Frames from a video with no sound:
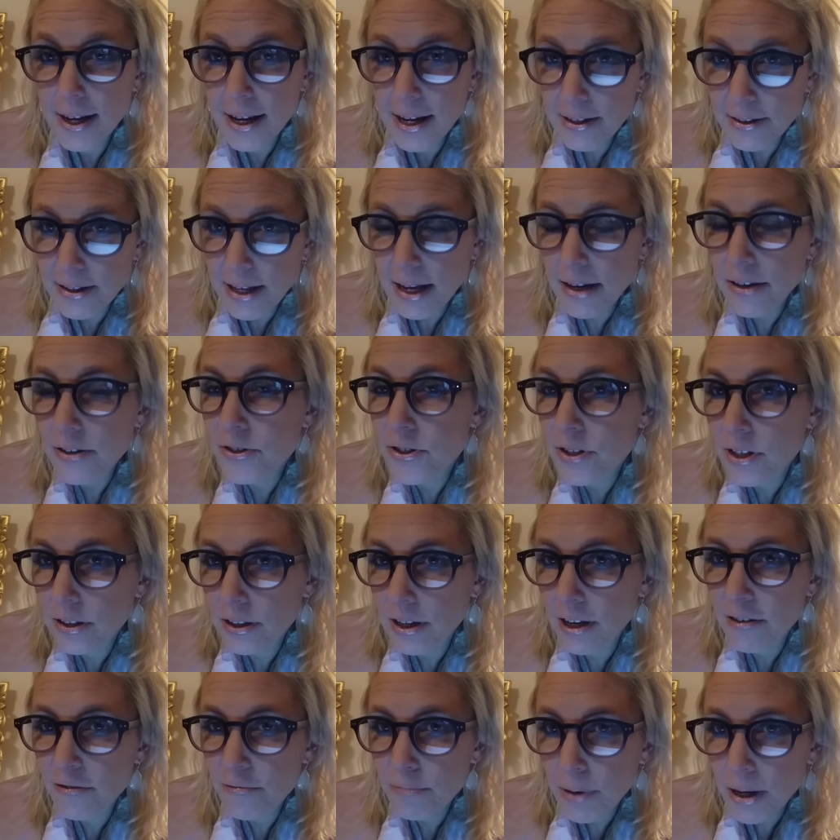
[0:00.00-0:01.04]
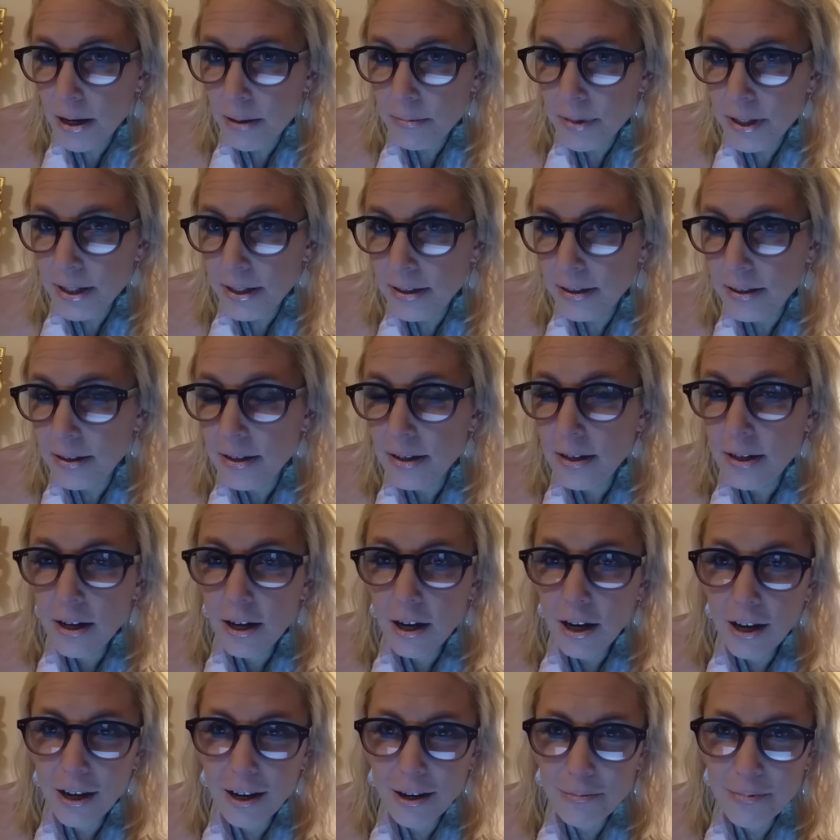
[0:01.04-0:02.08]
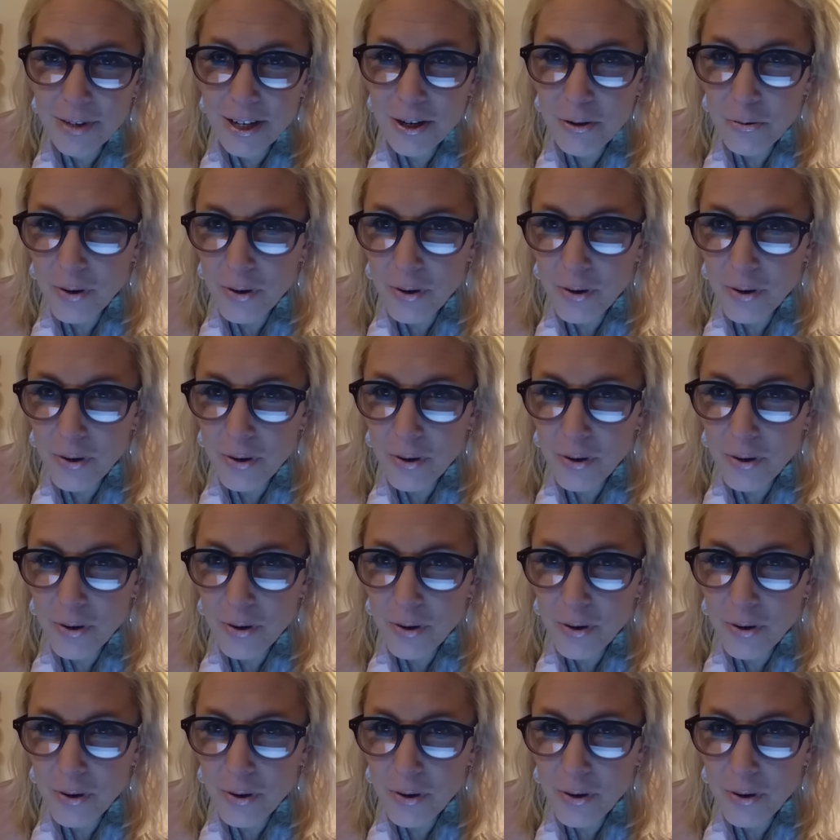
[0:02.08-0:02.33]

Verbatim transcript: And that is the love bombing. Um,